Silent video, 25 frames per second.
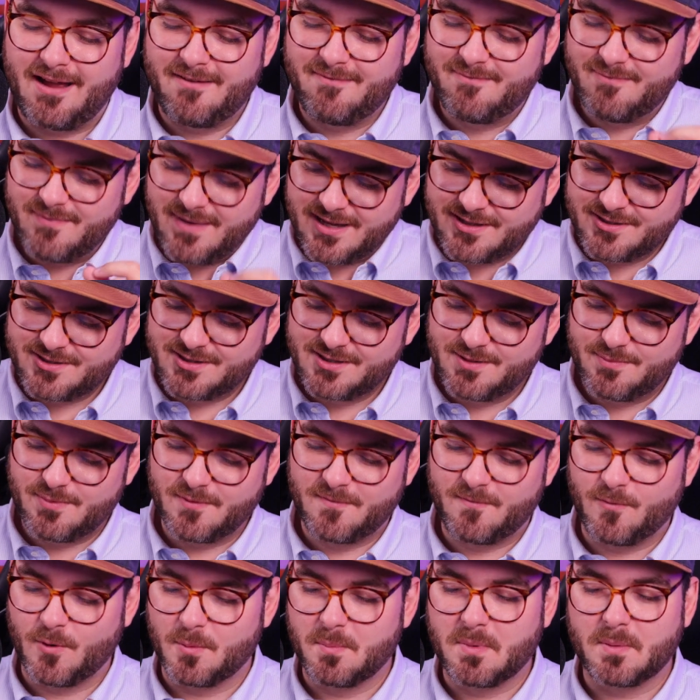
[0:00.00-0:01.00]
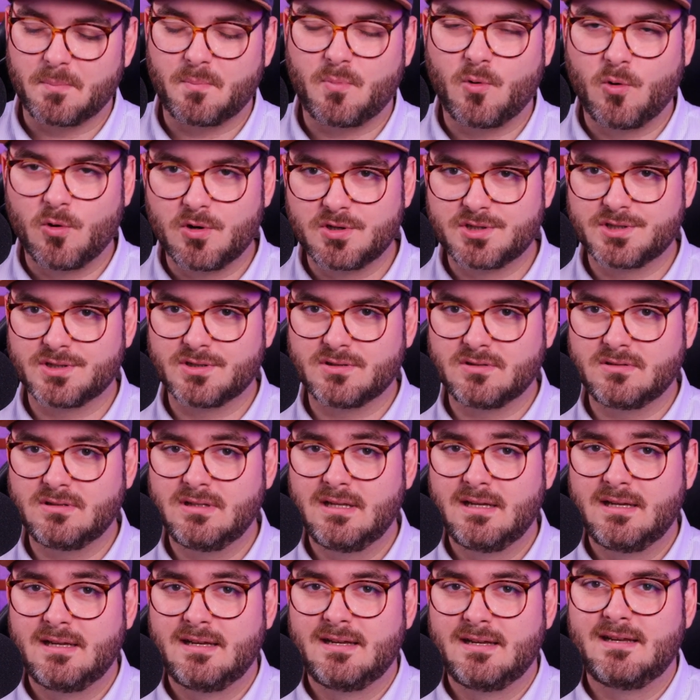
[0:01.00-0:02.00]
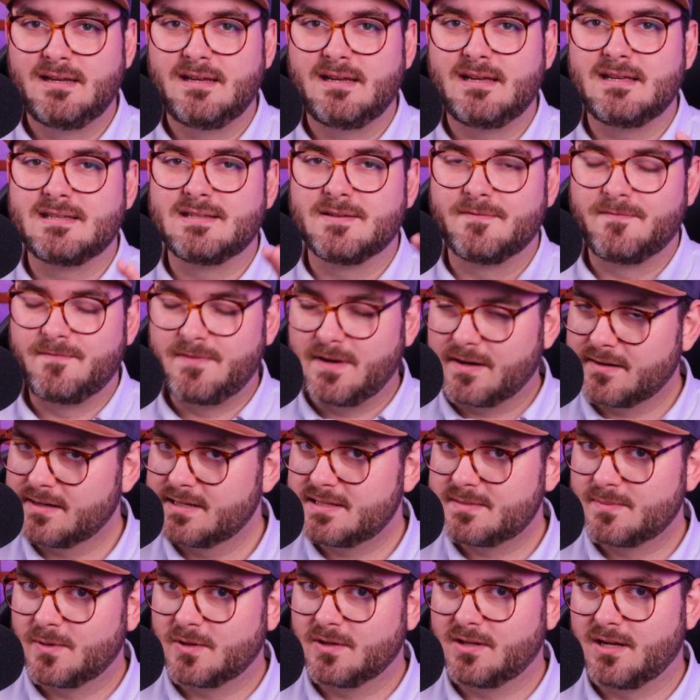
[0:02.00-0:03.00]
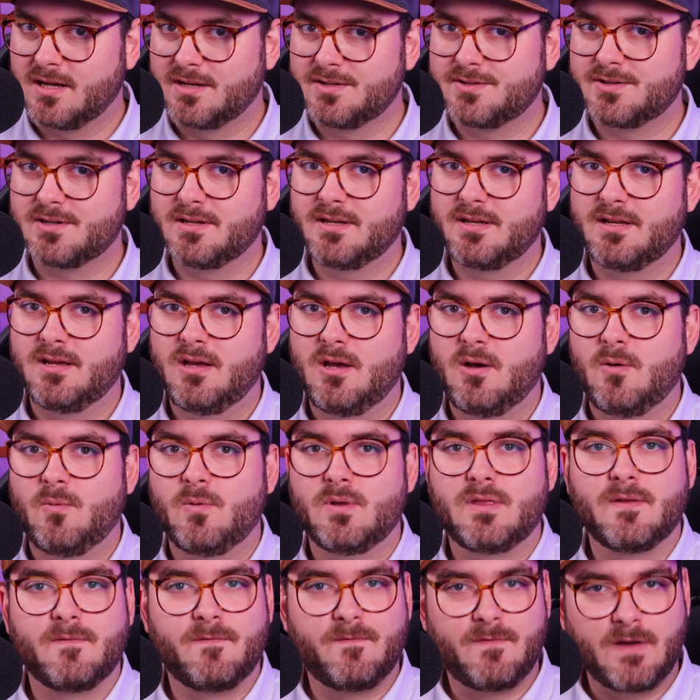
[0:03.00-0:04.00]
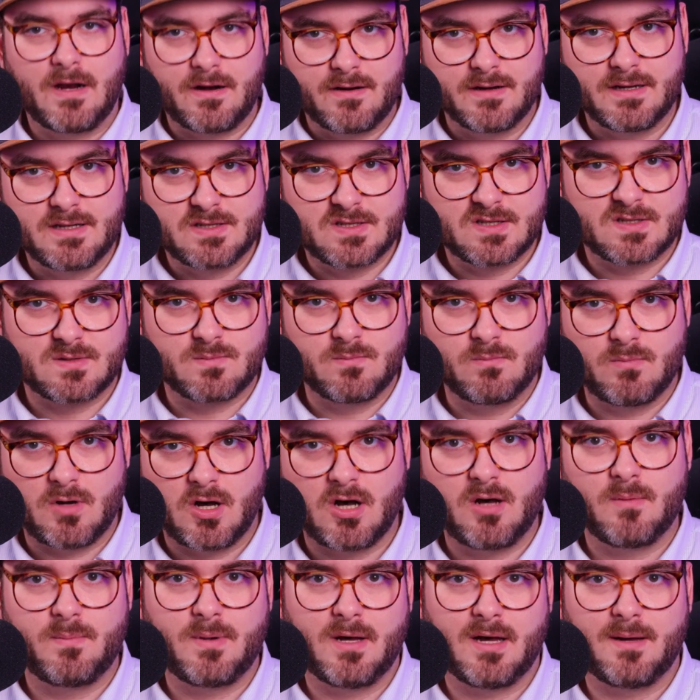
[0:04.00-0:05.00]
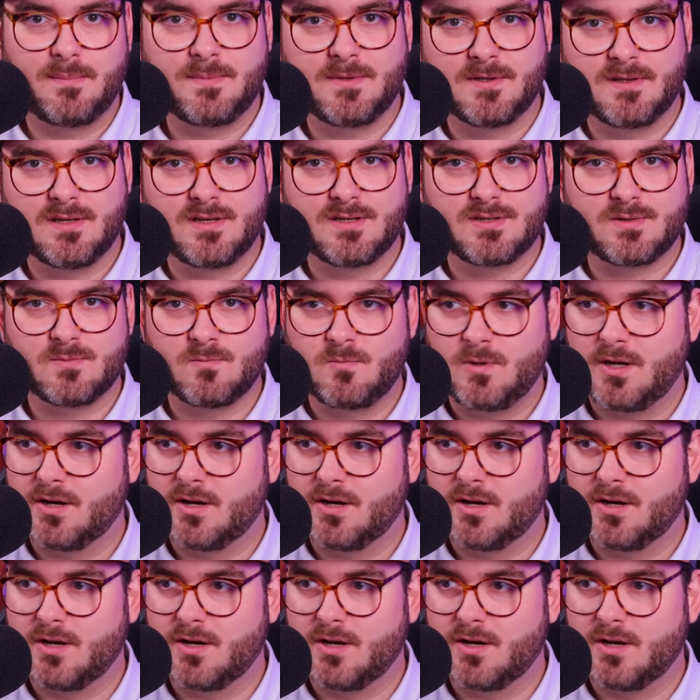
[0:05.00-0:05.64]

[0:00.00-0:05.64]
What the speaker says: I've mentioned it before, but Portugal is a very small country with a very small population.